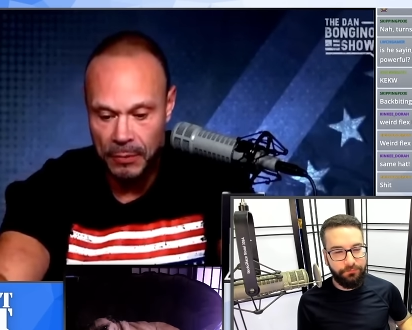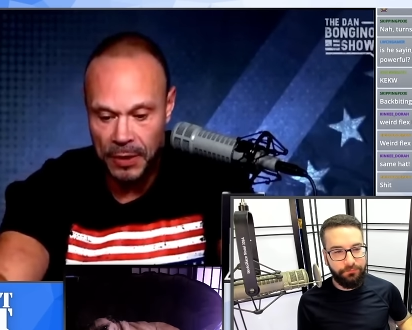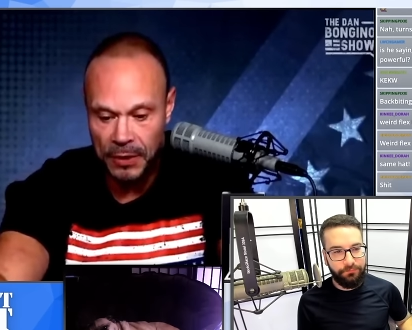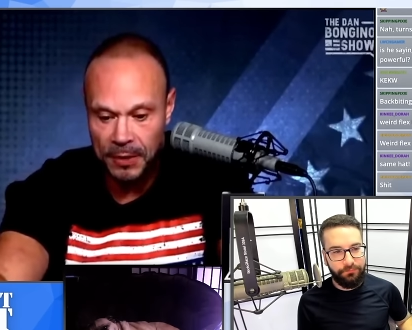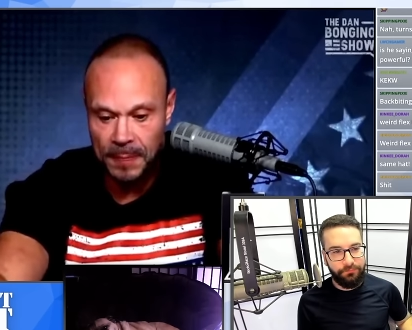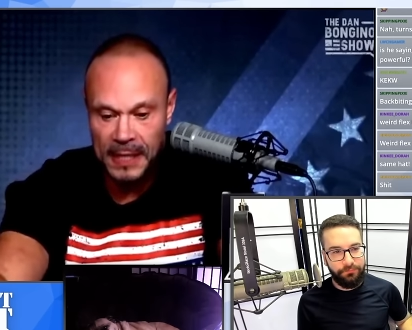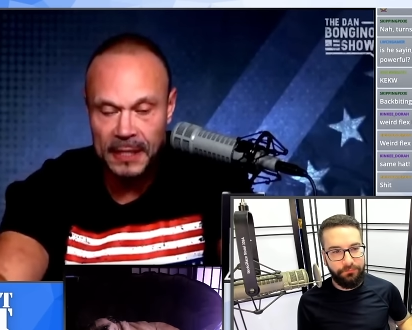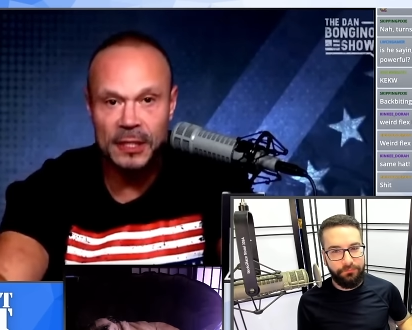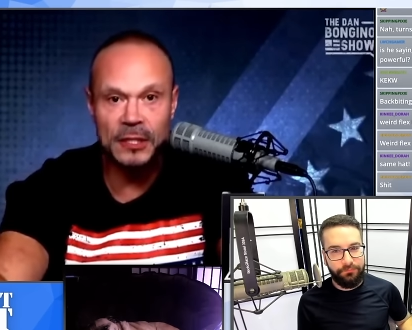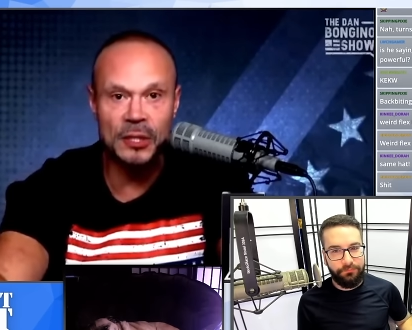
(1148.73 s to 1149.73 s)
Speaker 1: We are the
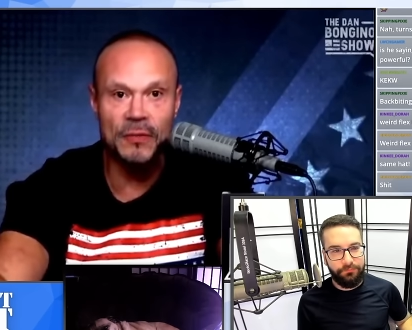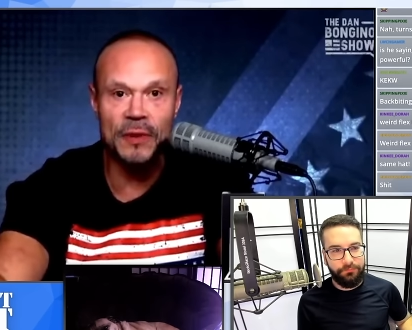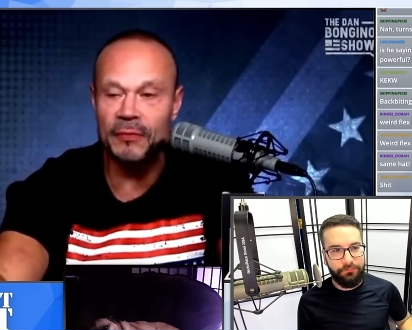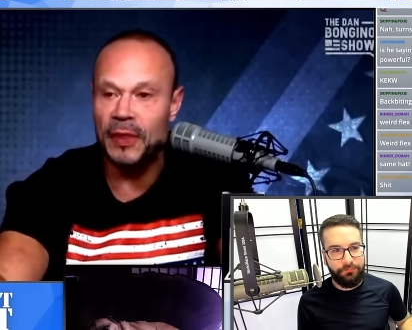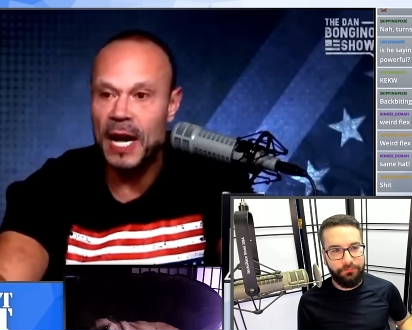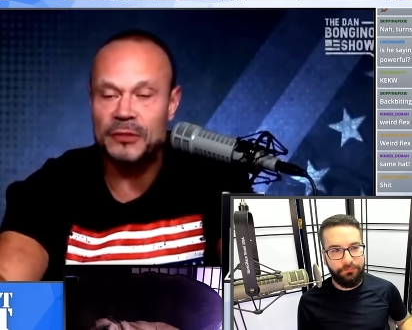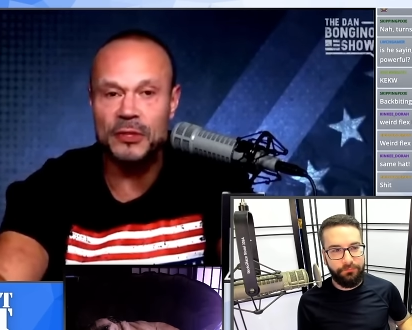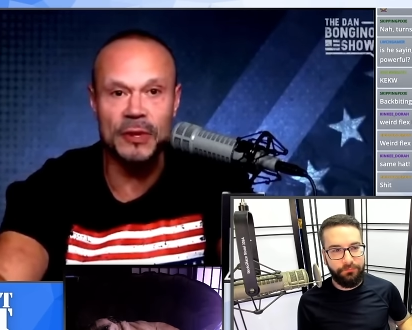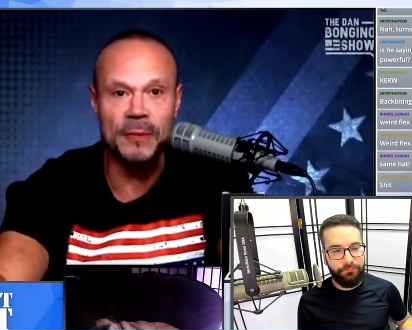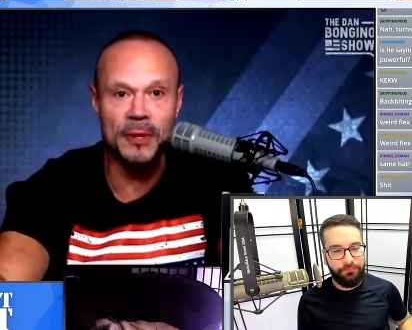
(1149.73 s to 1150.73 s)
biggest conservative live
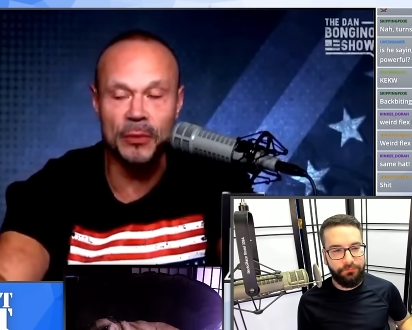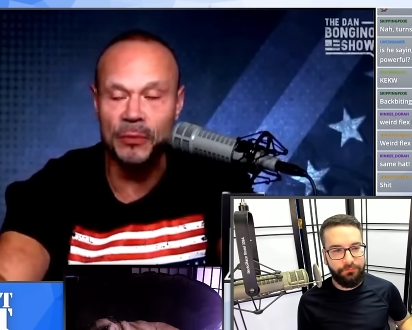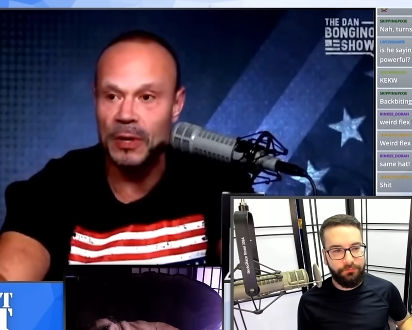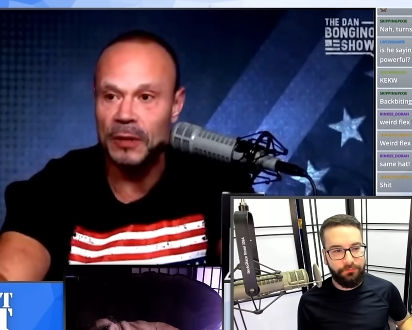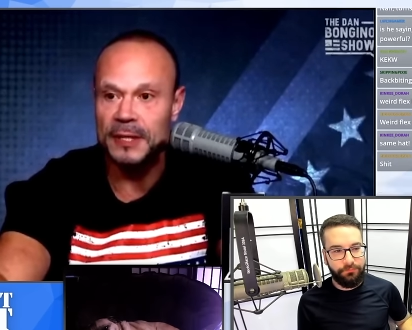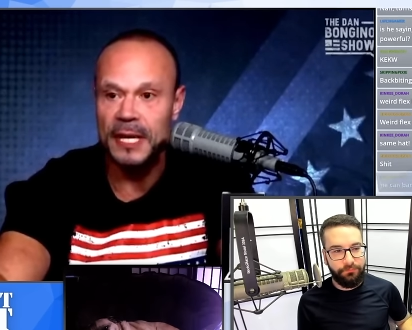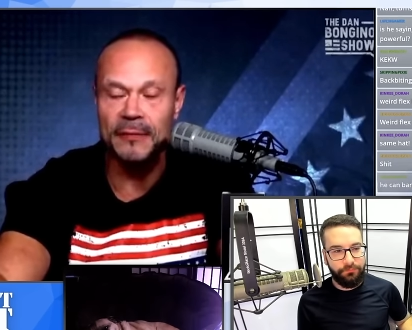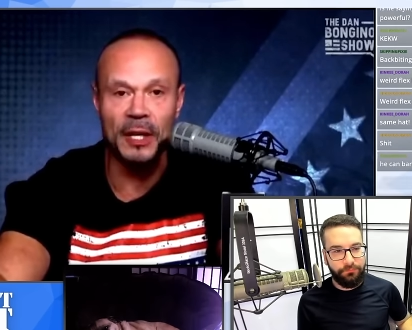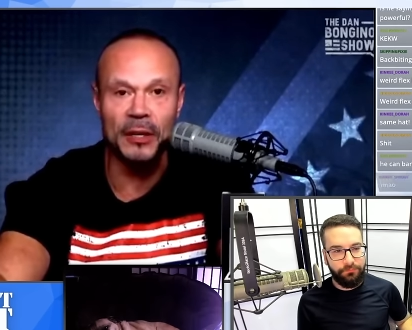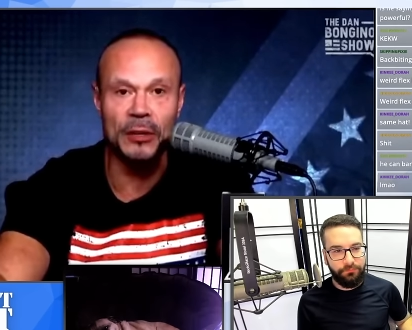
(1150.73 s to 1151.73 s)
streamer in the world. It's not
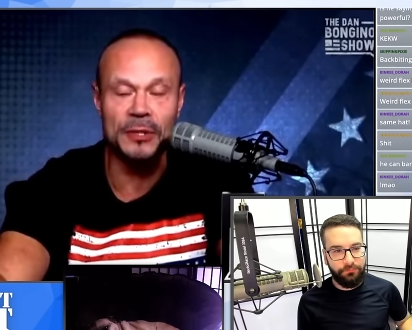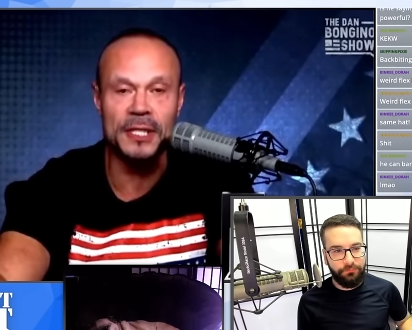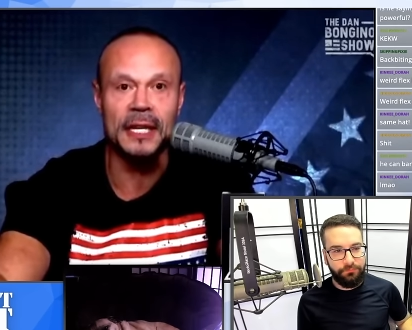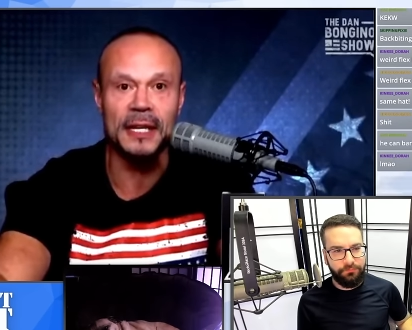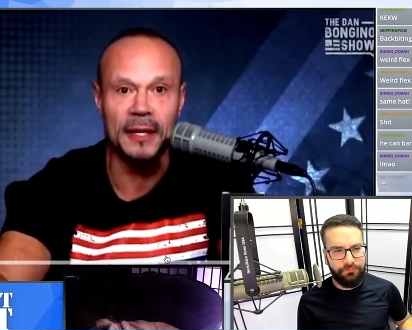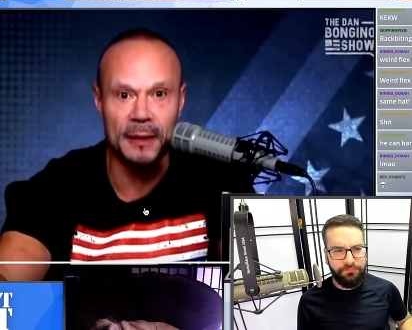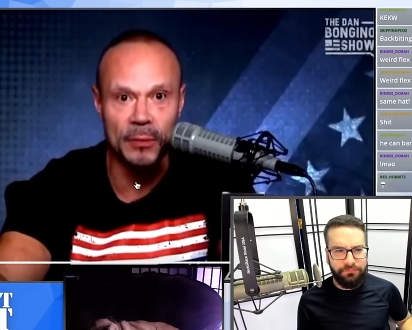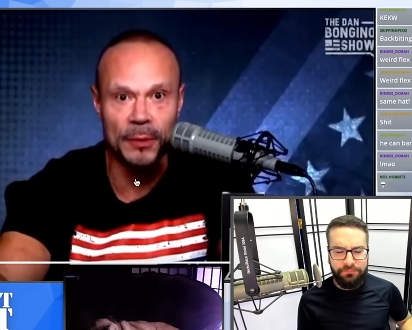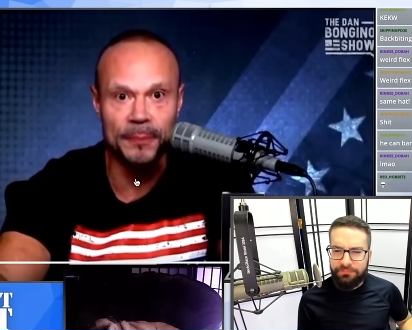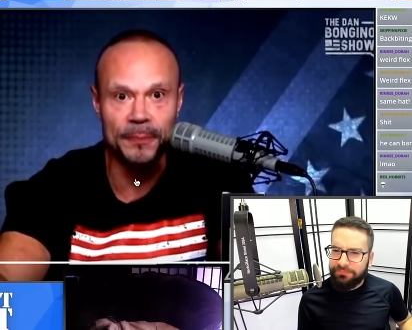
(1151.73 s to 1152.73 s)
even a close second
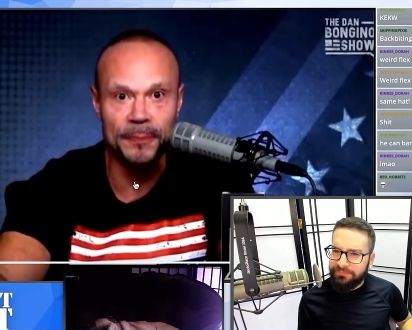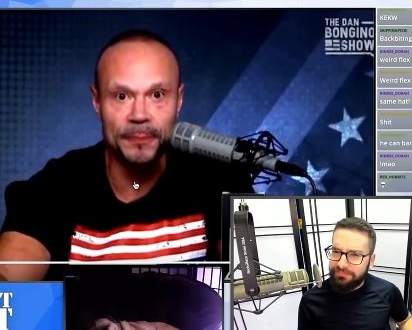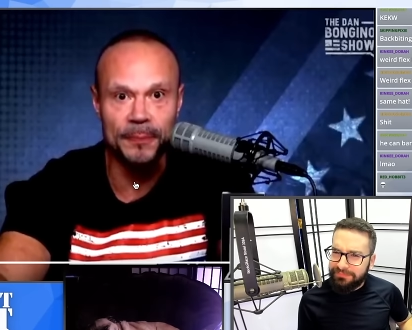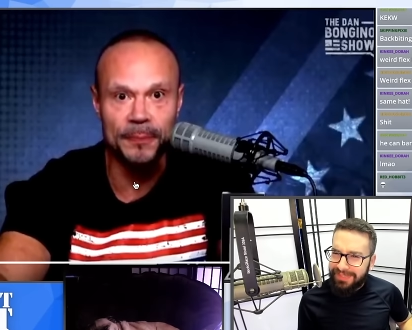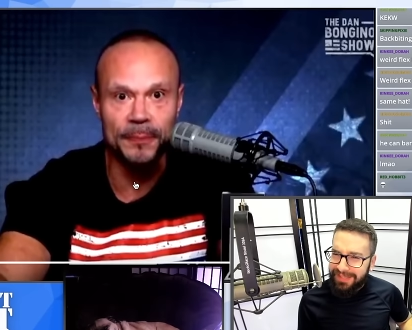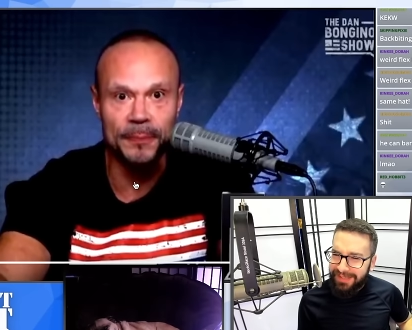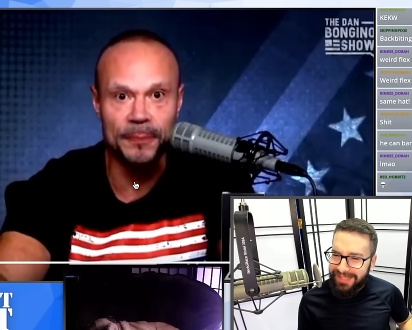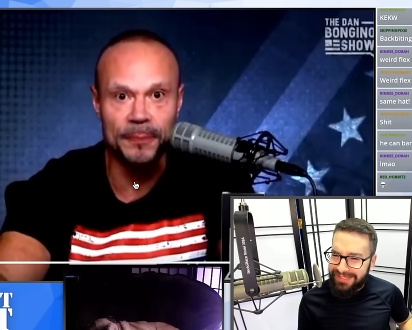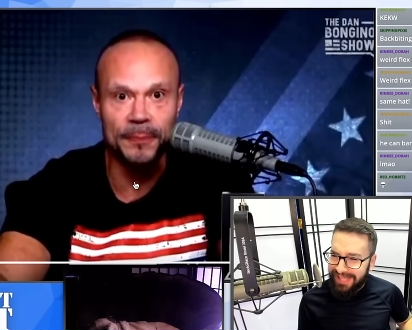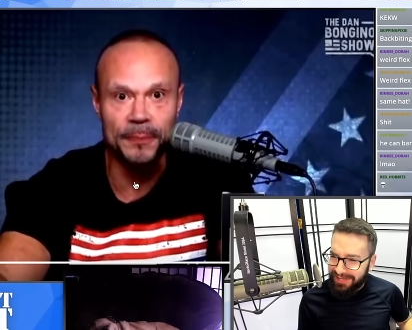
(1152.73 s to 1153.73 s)
anymore.
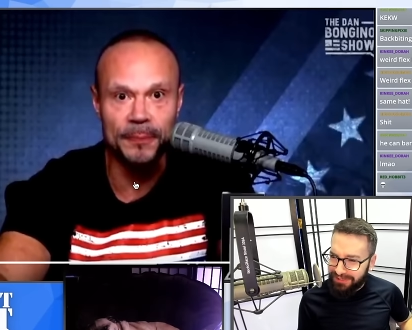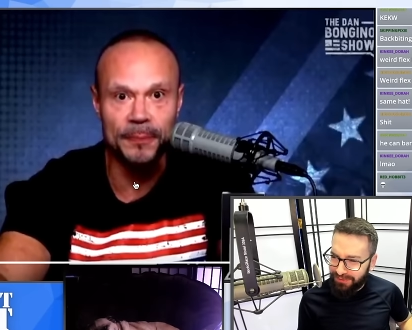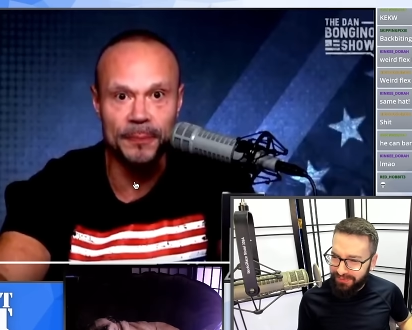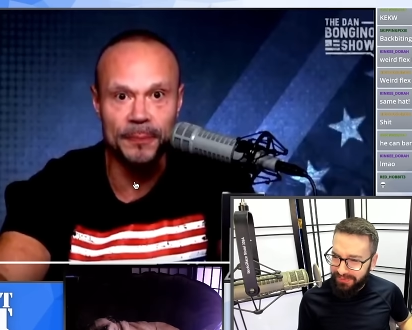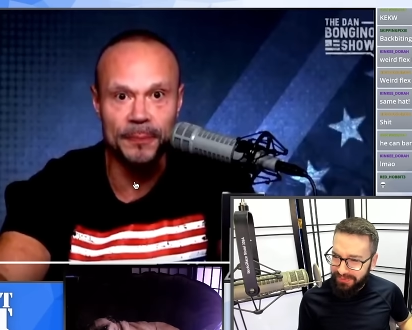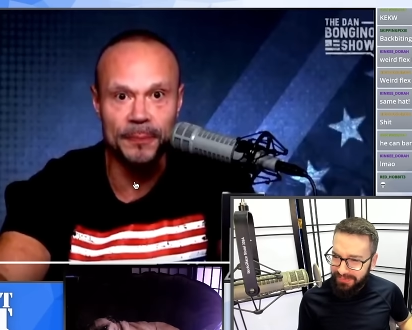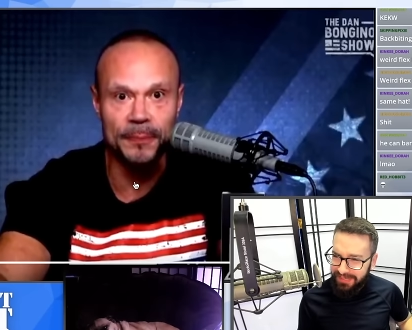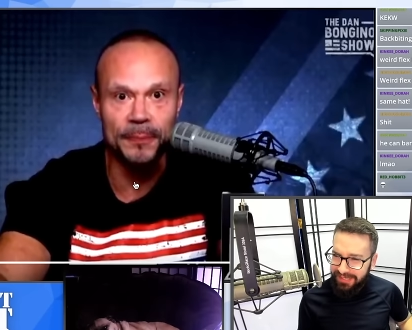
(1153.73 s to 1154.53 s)
Speaker 2: Is that true?